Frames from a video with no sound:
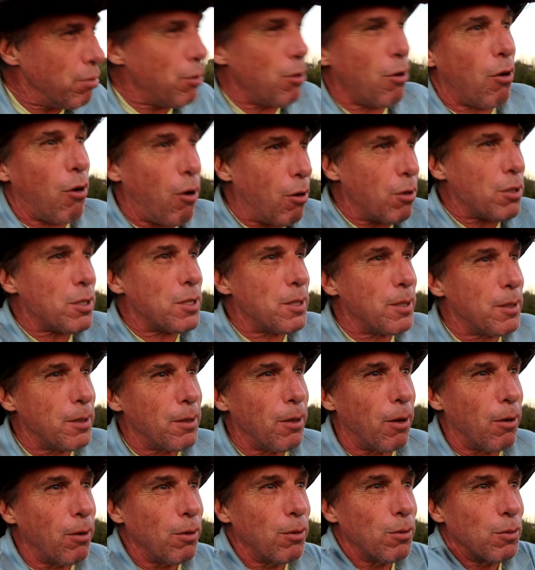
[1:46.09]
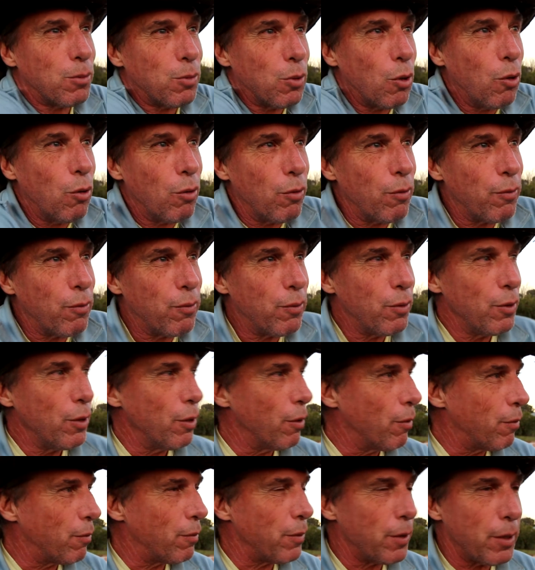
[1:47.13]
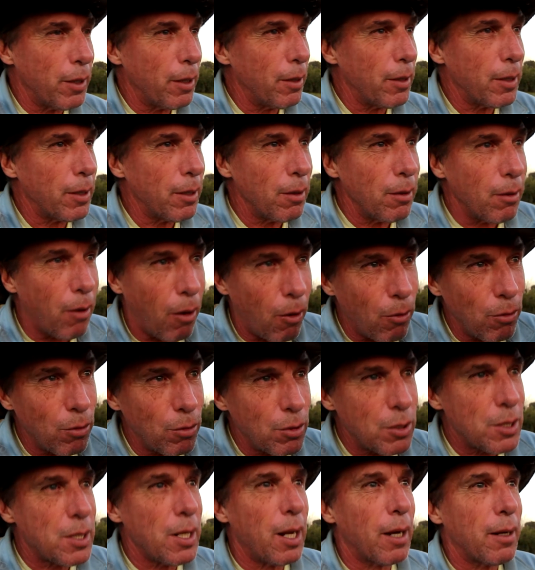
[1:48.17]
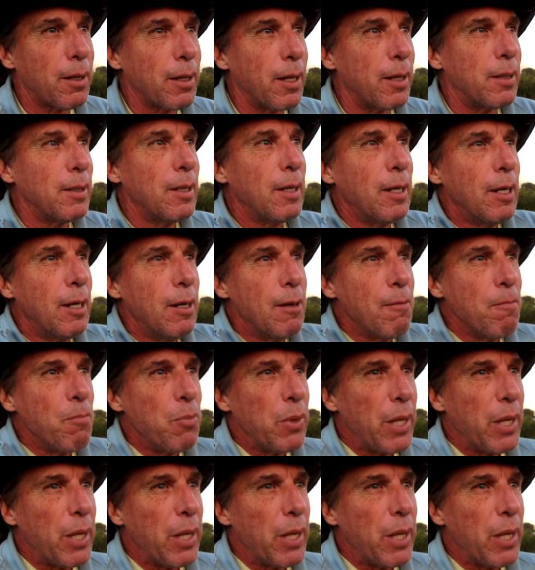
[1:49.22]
plastered the whole wall full of you know little holes like that.